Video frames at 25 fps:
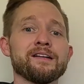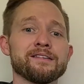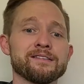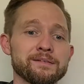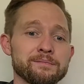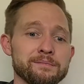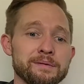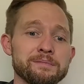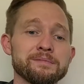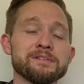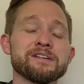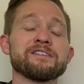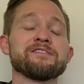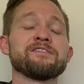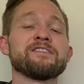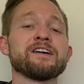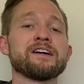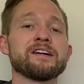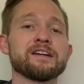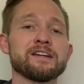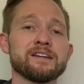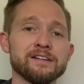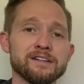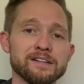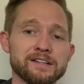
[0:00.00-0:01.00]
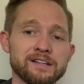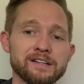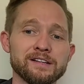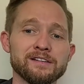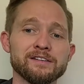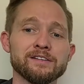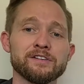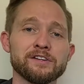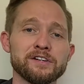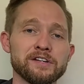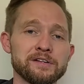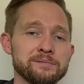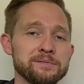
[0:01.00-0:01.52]
Some people are very good at
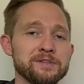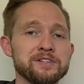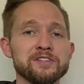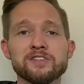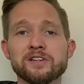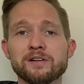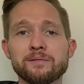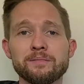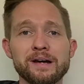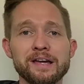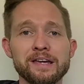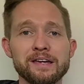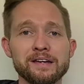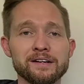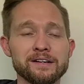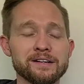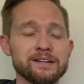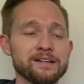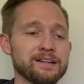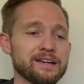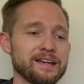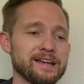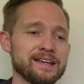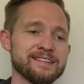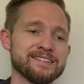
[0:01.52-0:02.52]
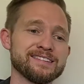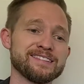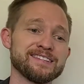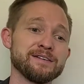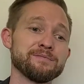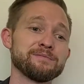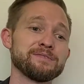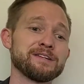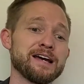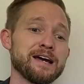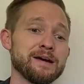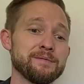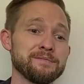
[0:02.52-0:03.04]
learning music by ear, and
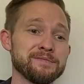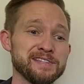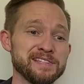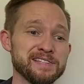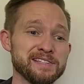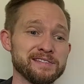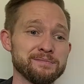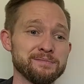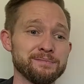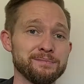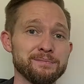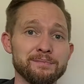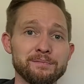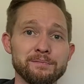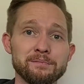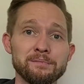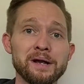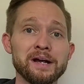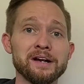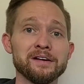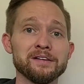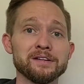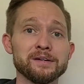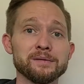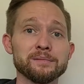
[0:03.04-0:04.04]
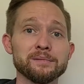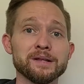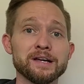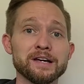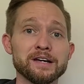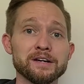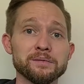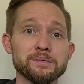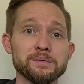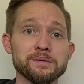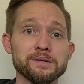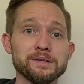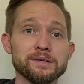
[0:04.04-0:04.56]
sometimes it's barely
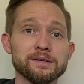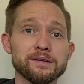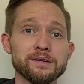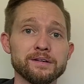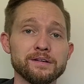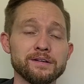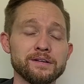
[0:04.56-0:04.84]
playable.